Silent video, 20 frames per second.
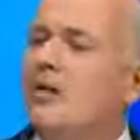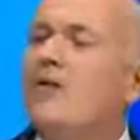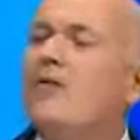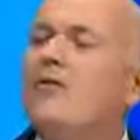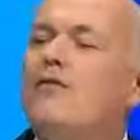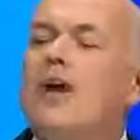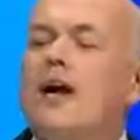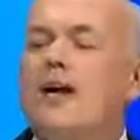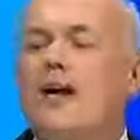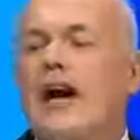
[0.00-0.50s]

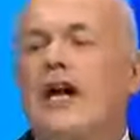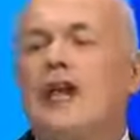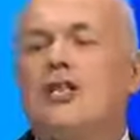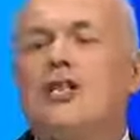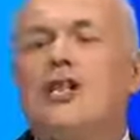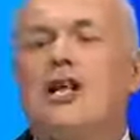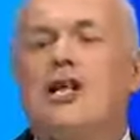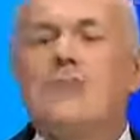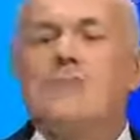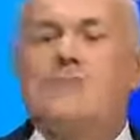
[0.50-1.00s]
you're
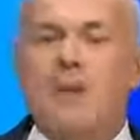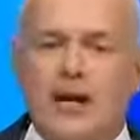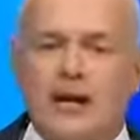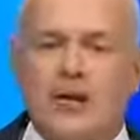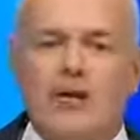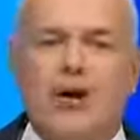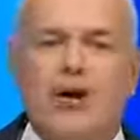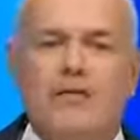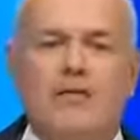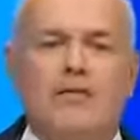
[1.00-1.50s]
financially
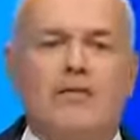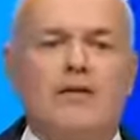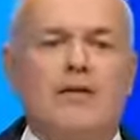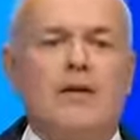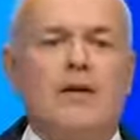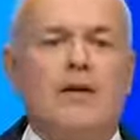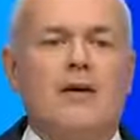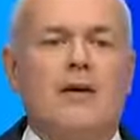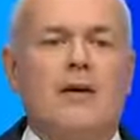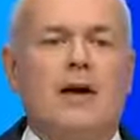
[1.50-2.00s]
better off
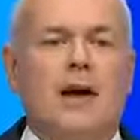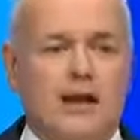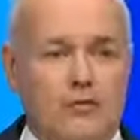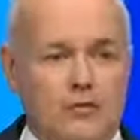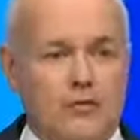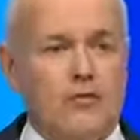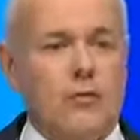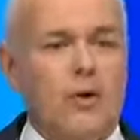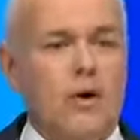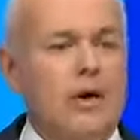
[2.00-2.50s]

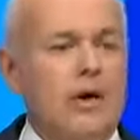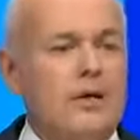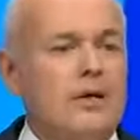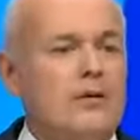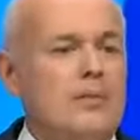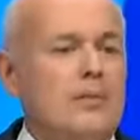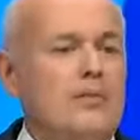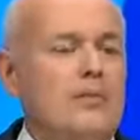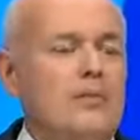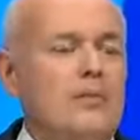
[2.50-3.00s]
out of
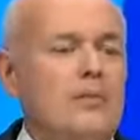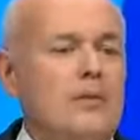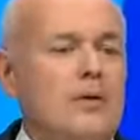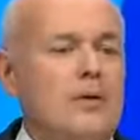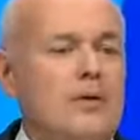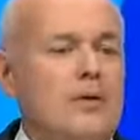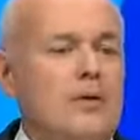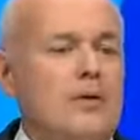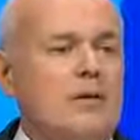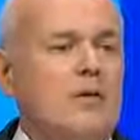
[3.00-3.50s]
work,
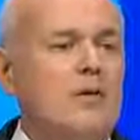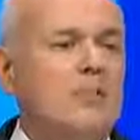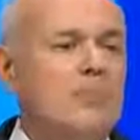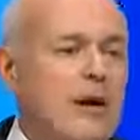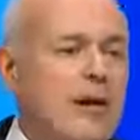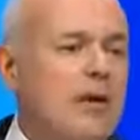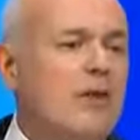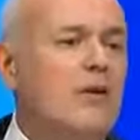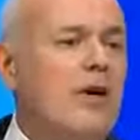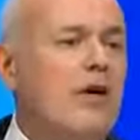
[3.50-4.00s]
you're
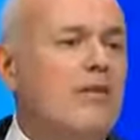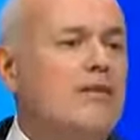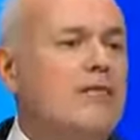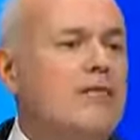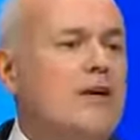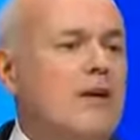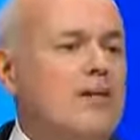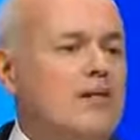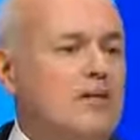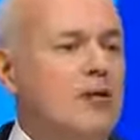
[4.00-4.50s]
better
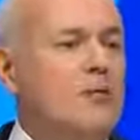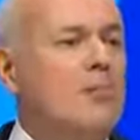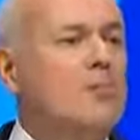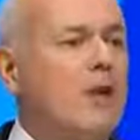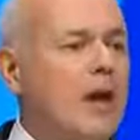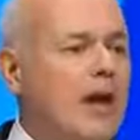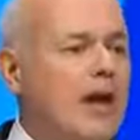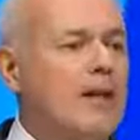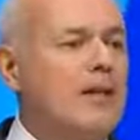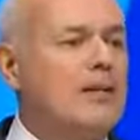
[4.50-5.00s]
off if you
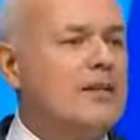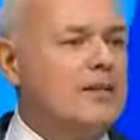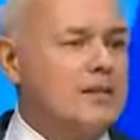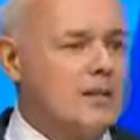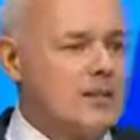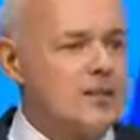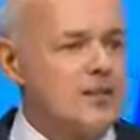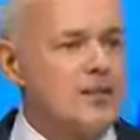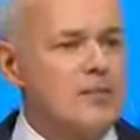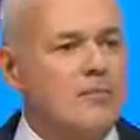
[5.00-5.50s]
play the
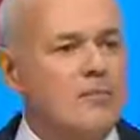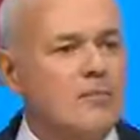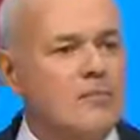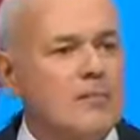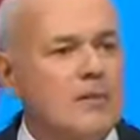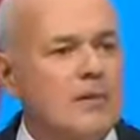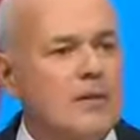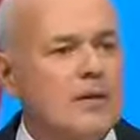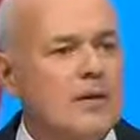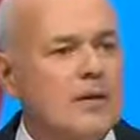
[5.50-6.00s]
system,
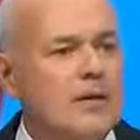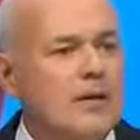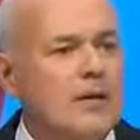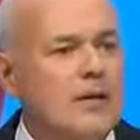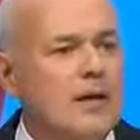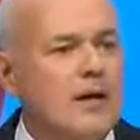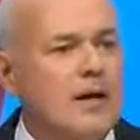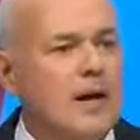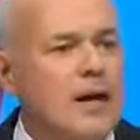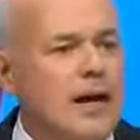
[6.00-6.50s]

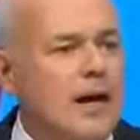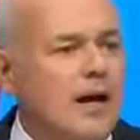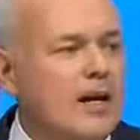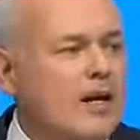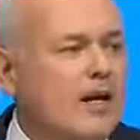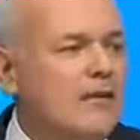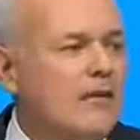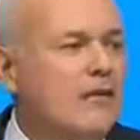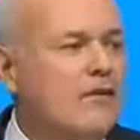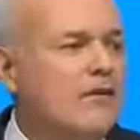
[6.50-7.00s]

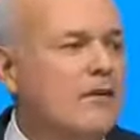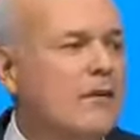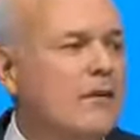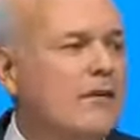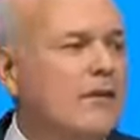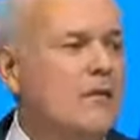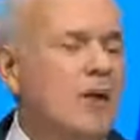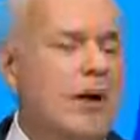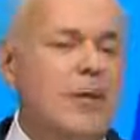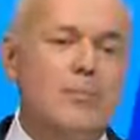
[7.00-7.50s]
and if
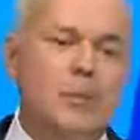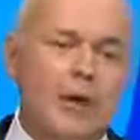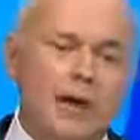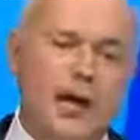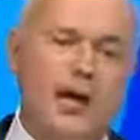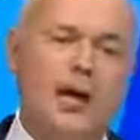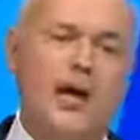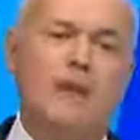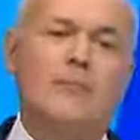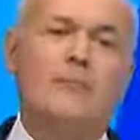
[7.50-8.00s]
you are
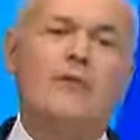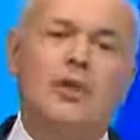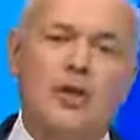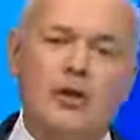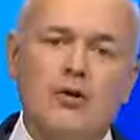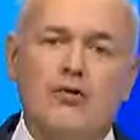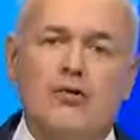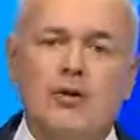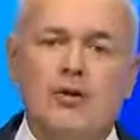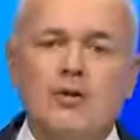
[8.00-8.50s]
bringing up
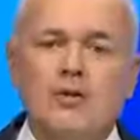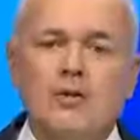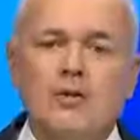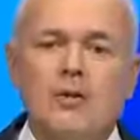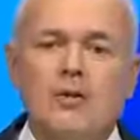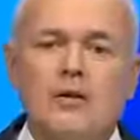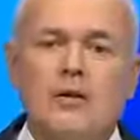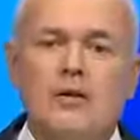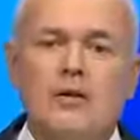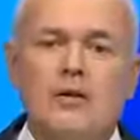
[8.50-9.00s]
children,
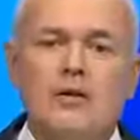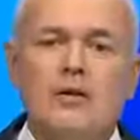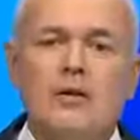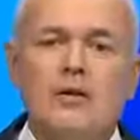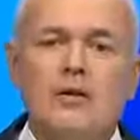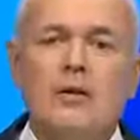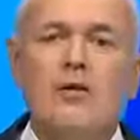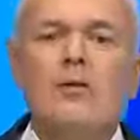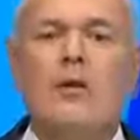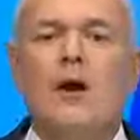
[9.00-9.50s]

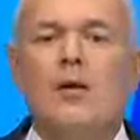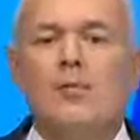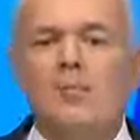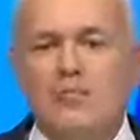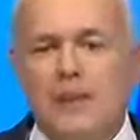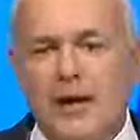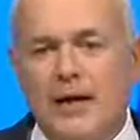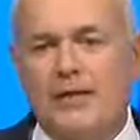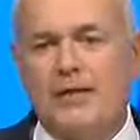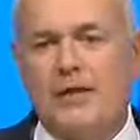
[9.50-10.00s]
you are
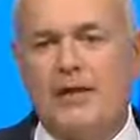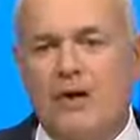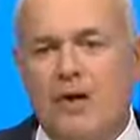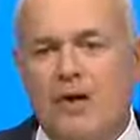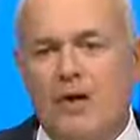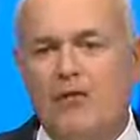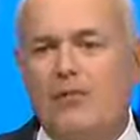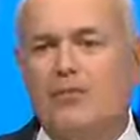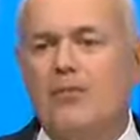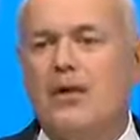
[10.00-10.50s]
better
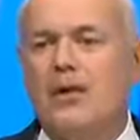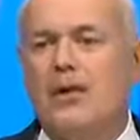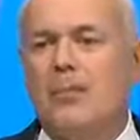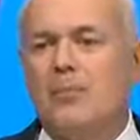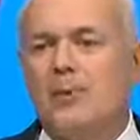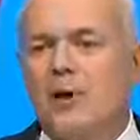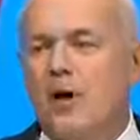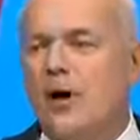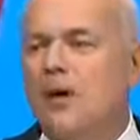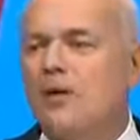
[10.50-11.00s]
off
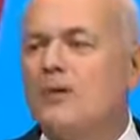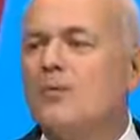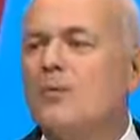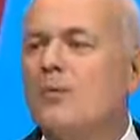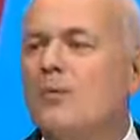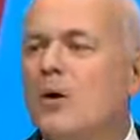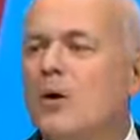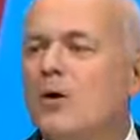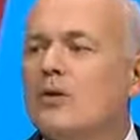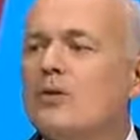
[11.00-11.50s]
apart.
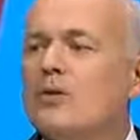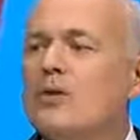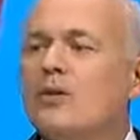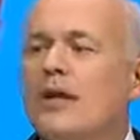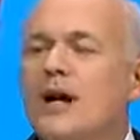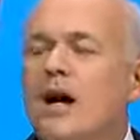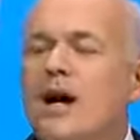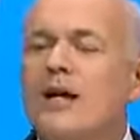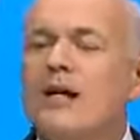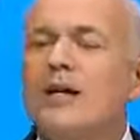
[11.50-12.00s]

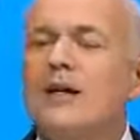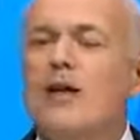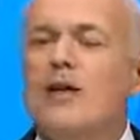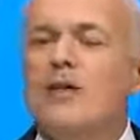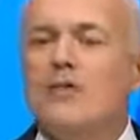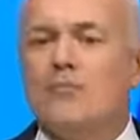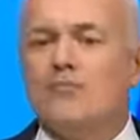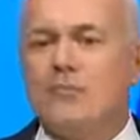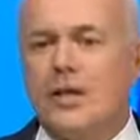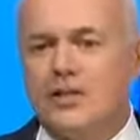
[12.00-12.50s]
What kind
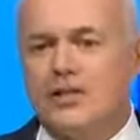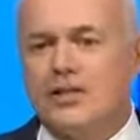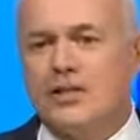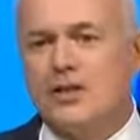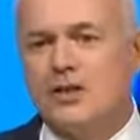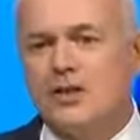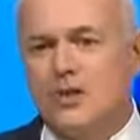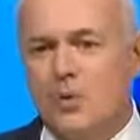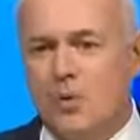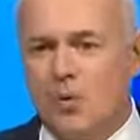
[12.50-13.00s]
of
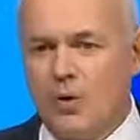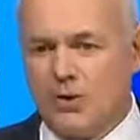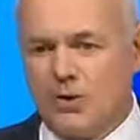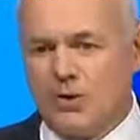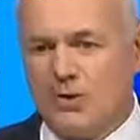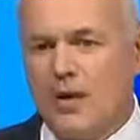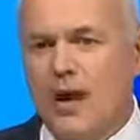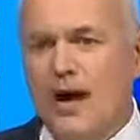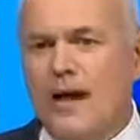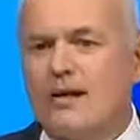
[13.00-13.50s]
message
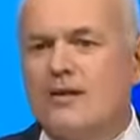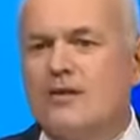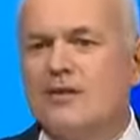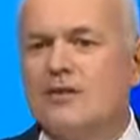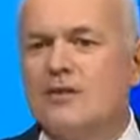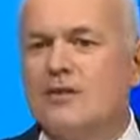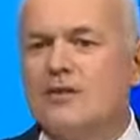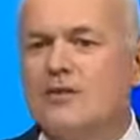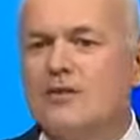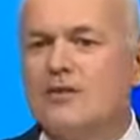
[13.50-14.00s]
was that
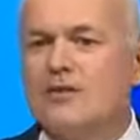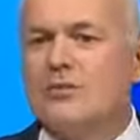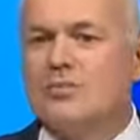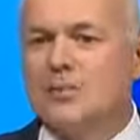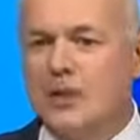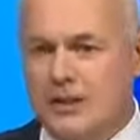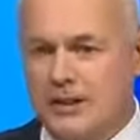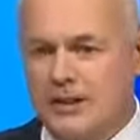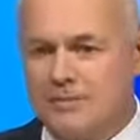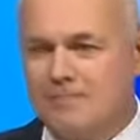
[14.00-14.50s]
to
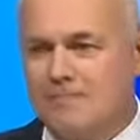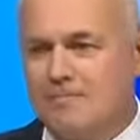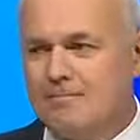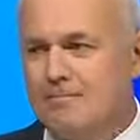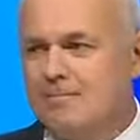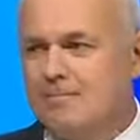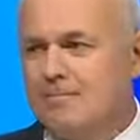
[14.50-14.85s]
Britain?